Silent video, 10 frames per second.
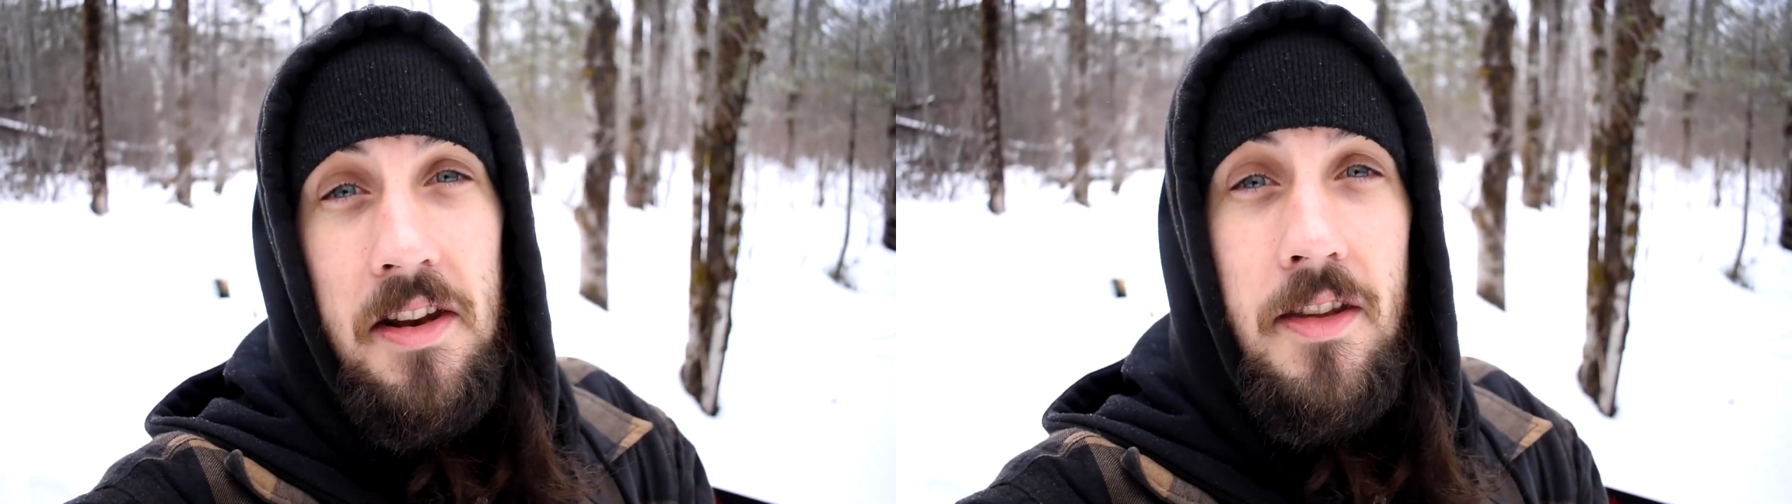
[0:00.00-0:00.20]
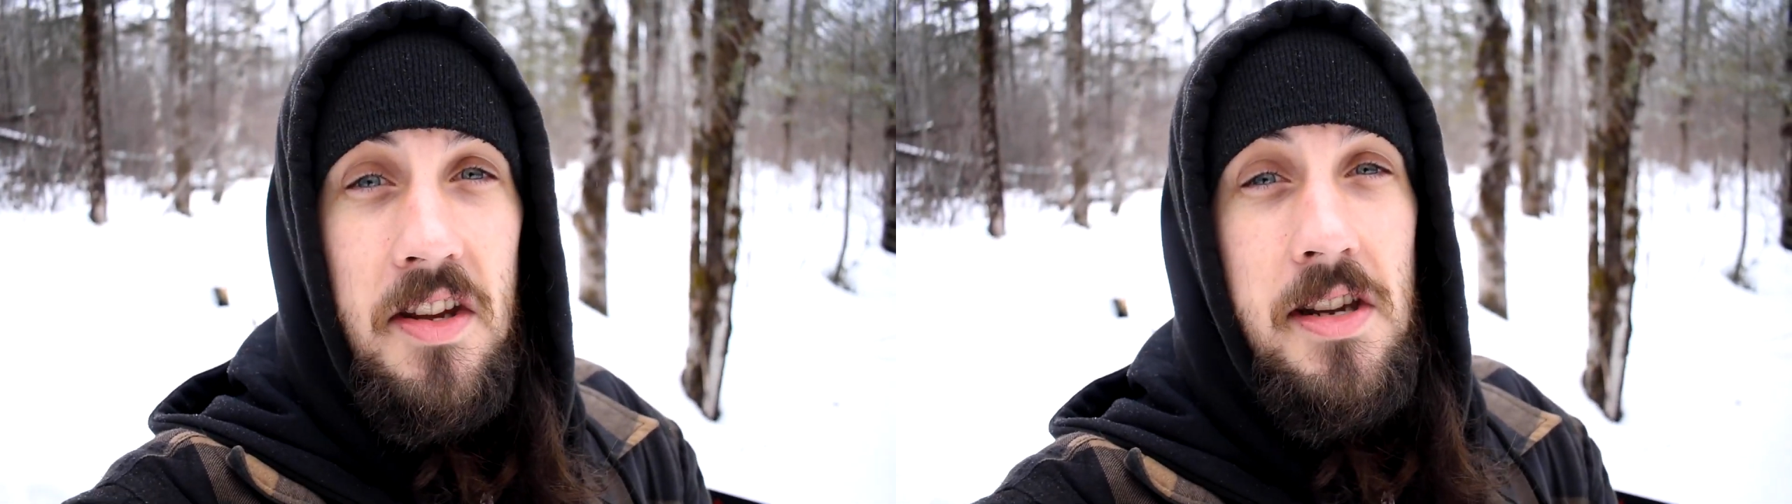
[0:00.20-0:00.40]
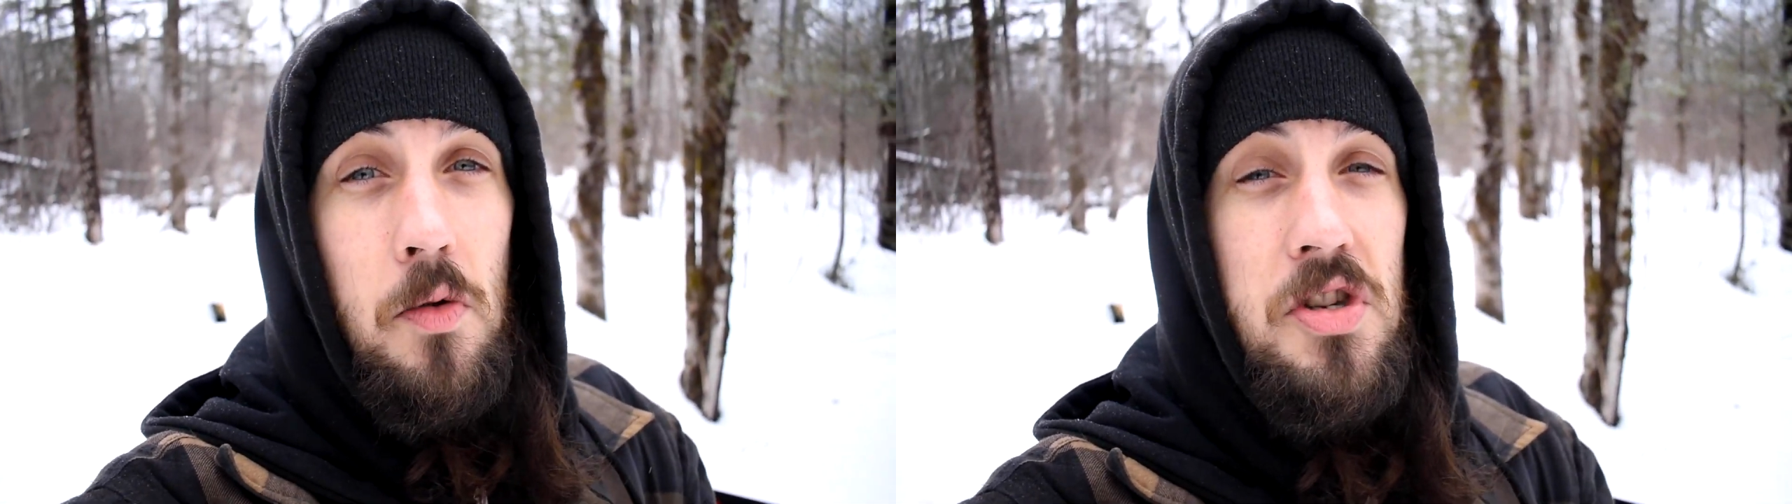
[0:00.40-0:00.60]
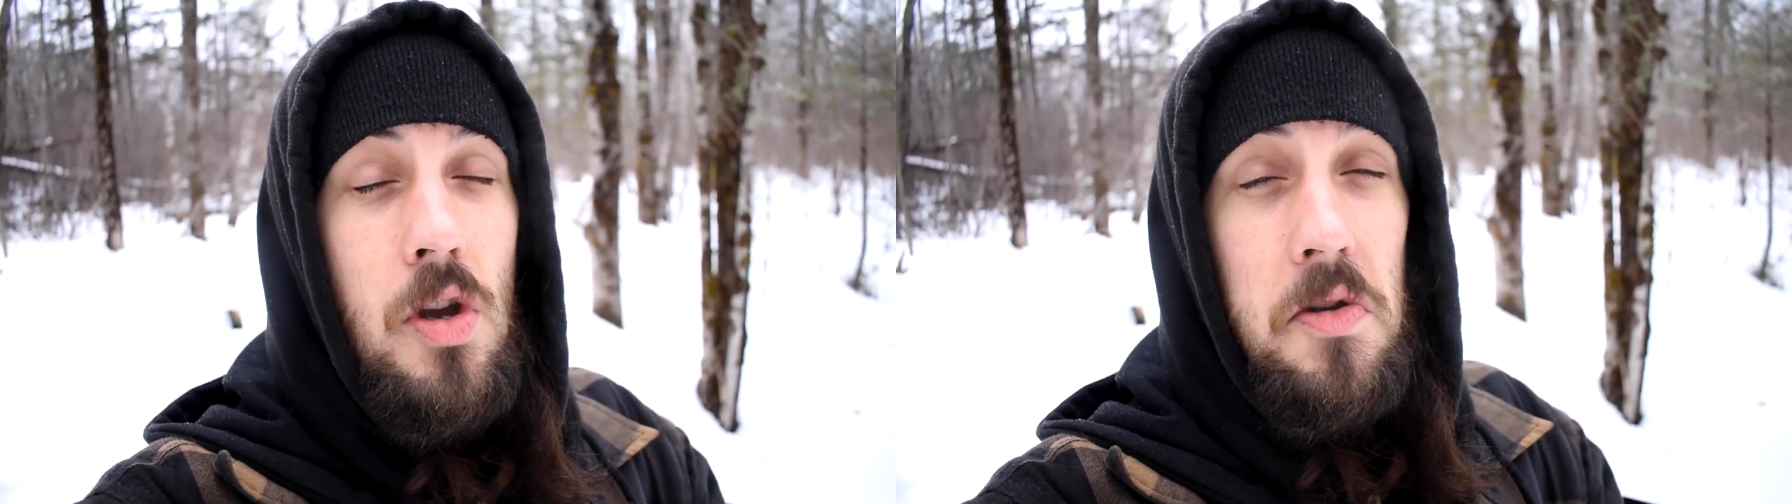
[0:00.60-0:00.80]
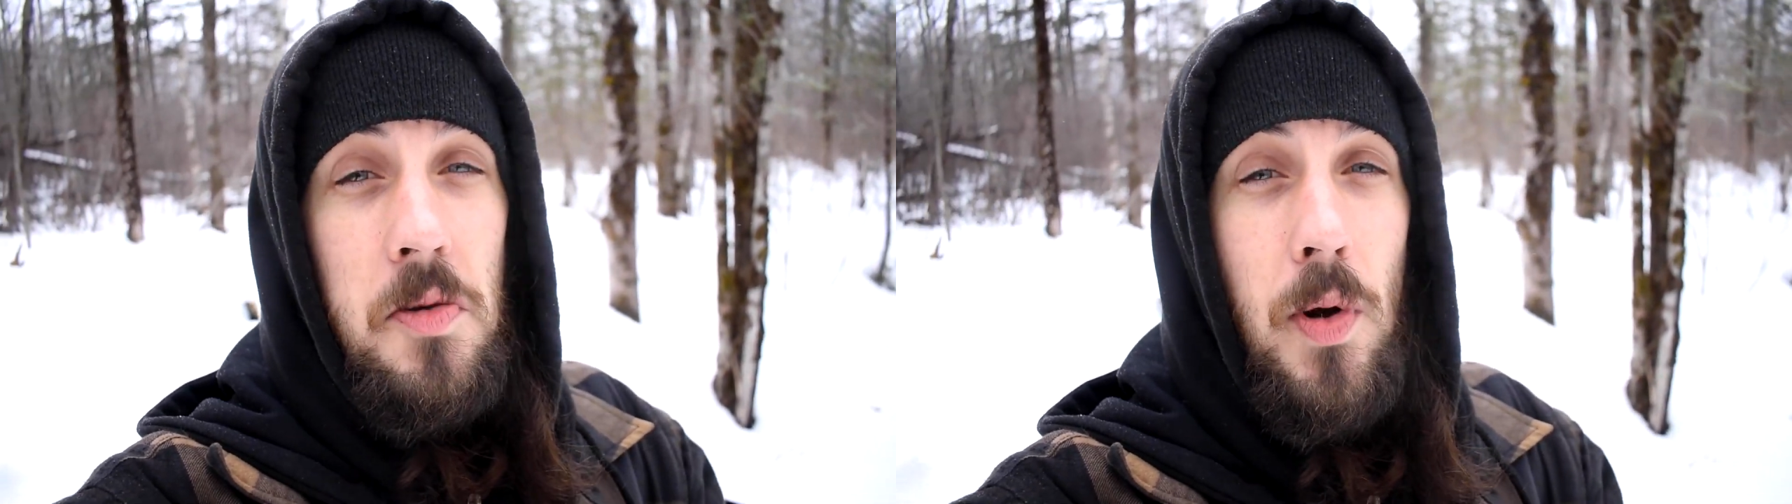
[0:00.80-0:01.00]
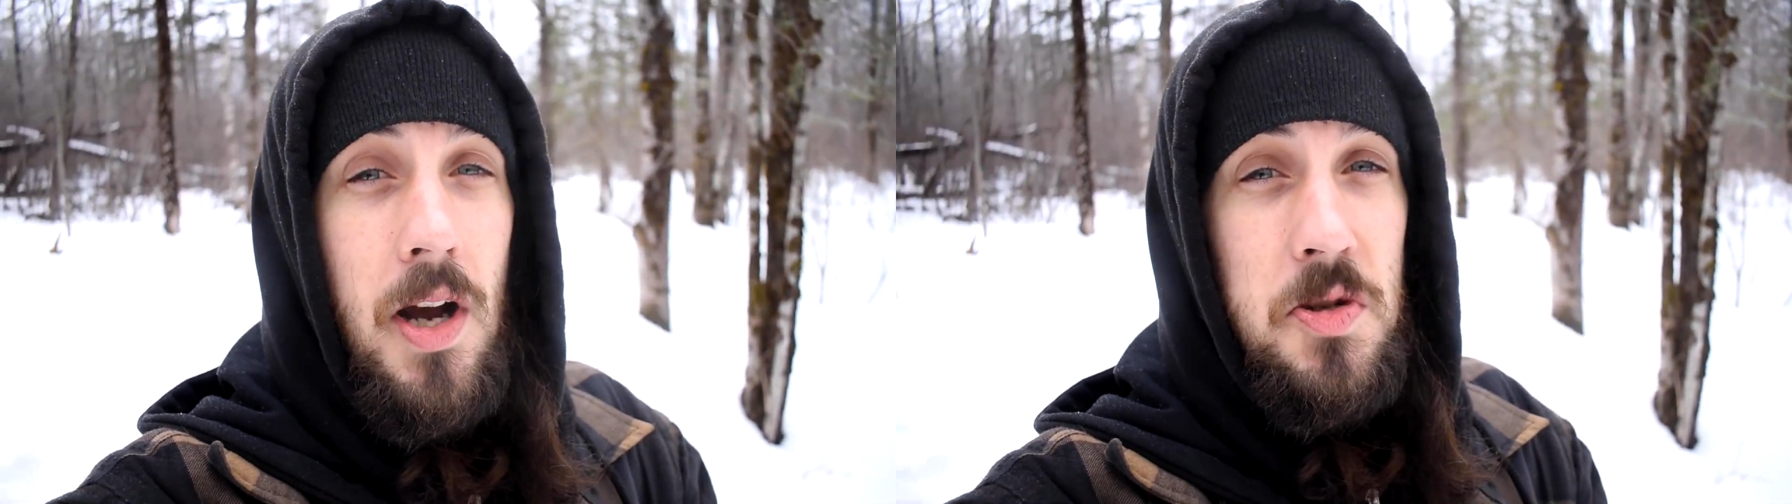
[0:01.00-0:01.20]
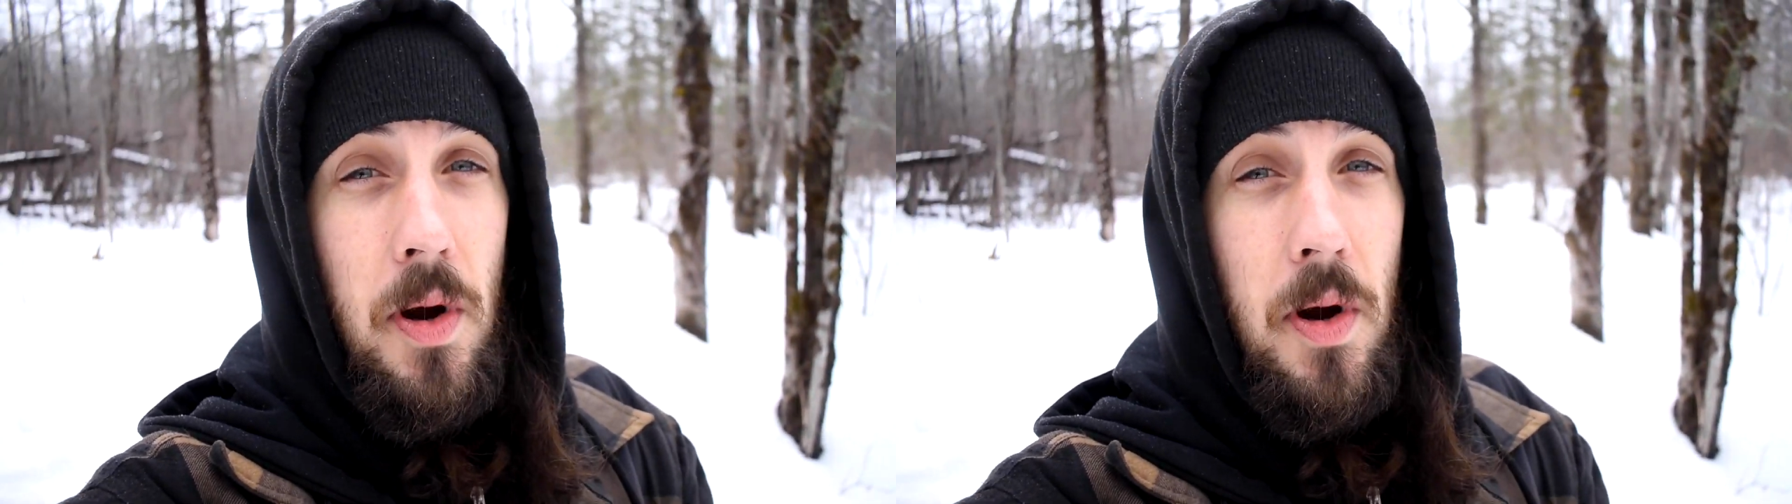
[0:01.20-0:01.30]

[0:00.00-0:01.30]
did this, I was so surprised,